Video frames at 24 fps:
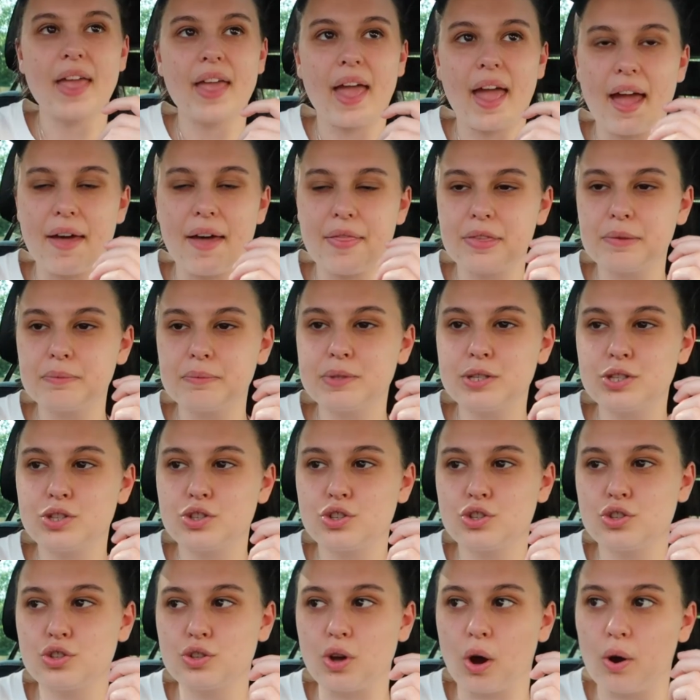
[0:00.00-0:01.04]
Anthems is
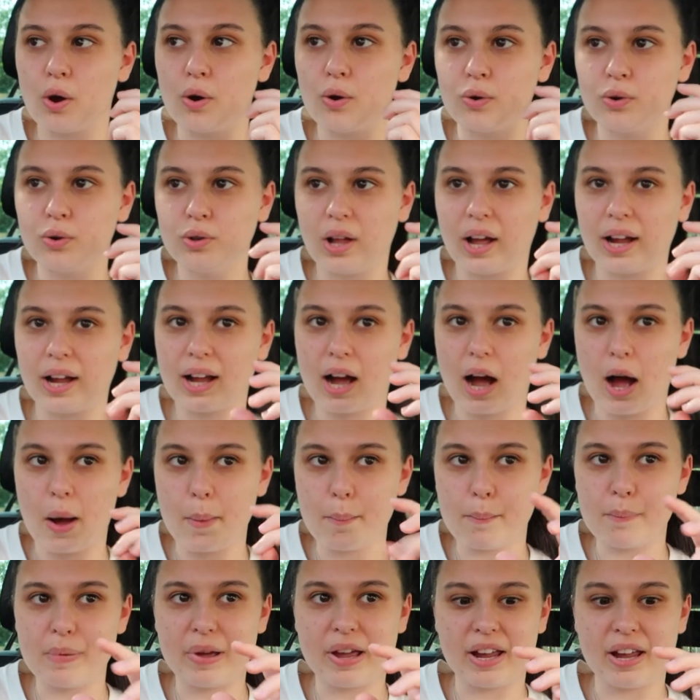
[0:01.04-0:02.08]
so like
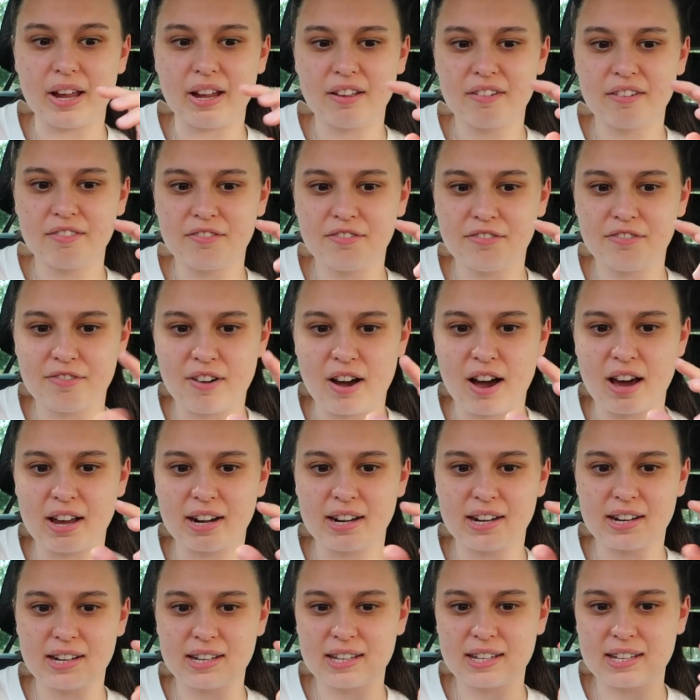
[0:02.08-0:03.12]
upbeat,
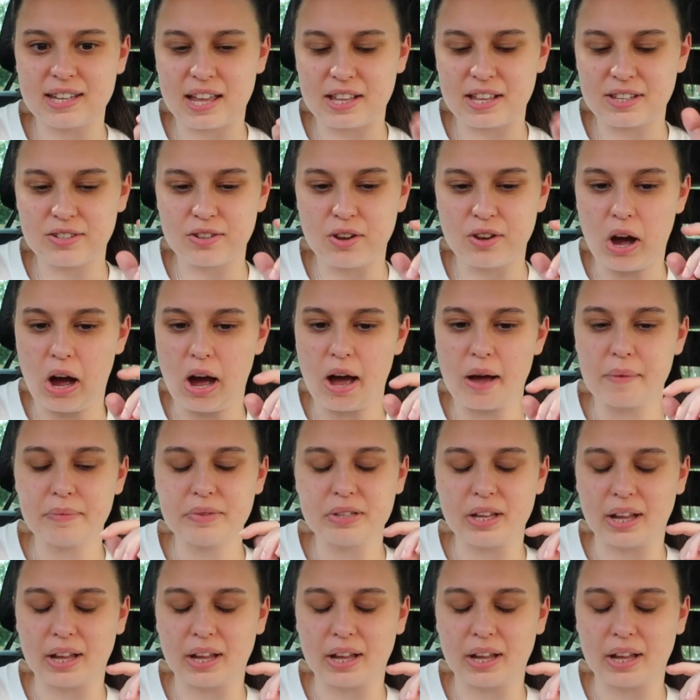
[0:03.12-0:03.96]
fun, gets you hyped.